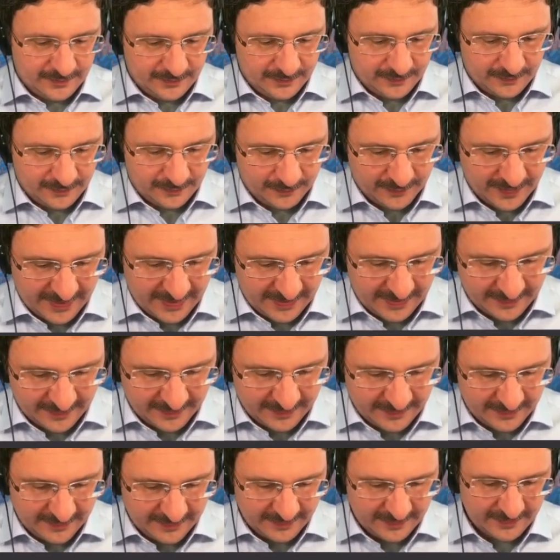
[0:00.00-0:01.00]
Right.
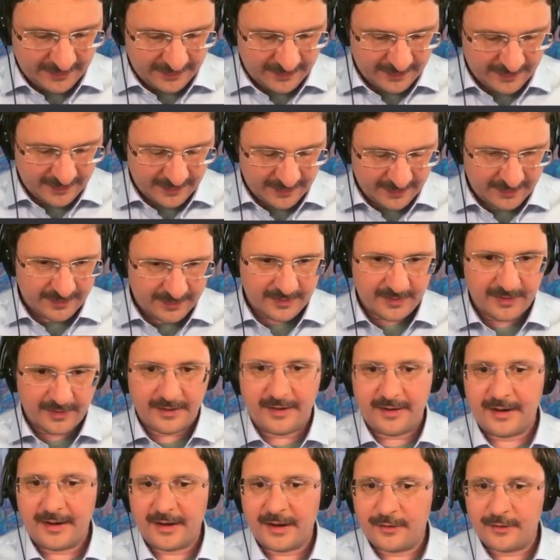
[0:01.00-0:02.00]

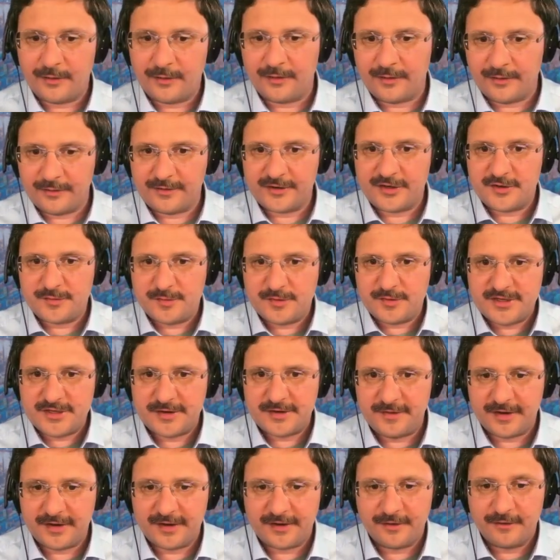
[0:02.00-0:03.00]
And now the
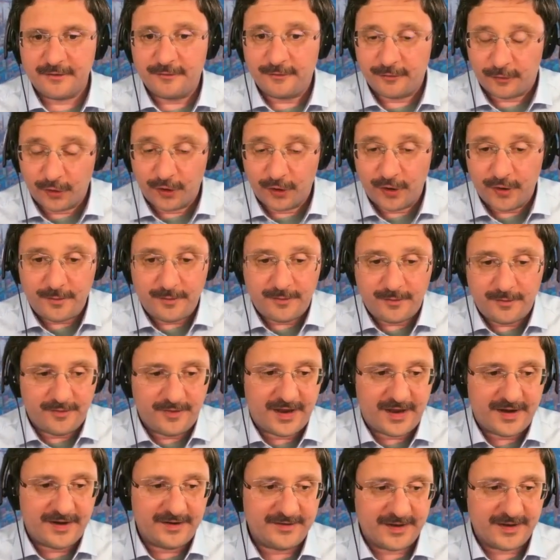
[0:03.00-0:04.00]
specific form
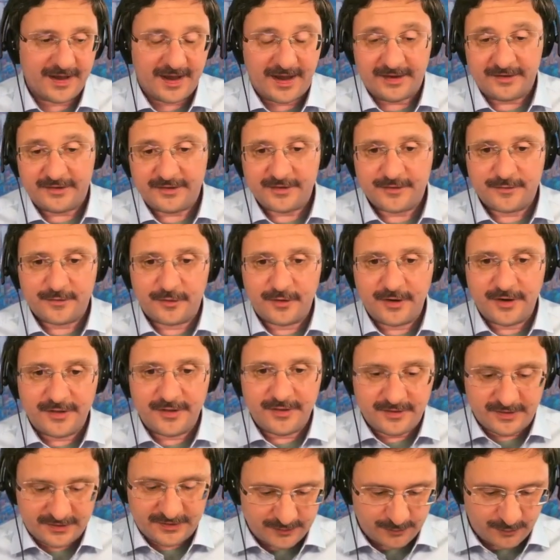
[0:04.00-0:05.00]
that is asked for
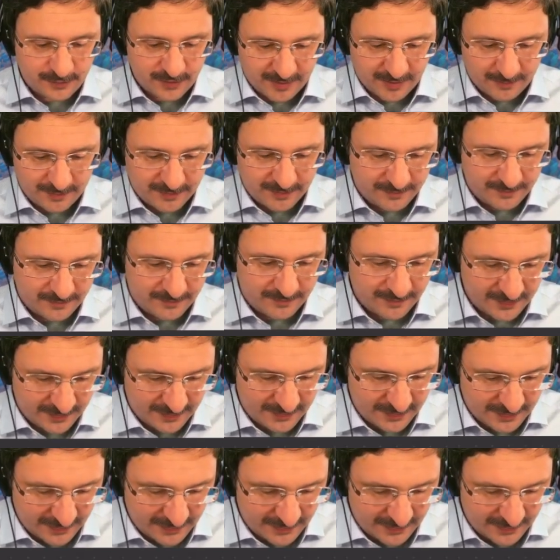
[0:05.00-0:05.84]
in this problem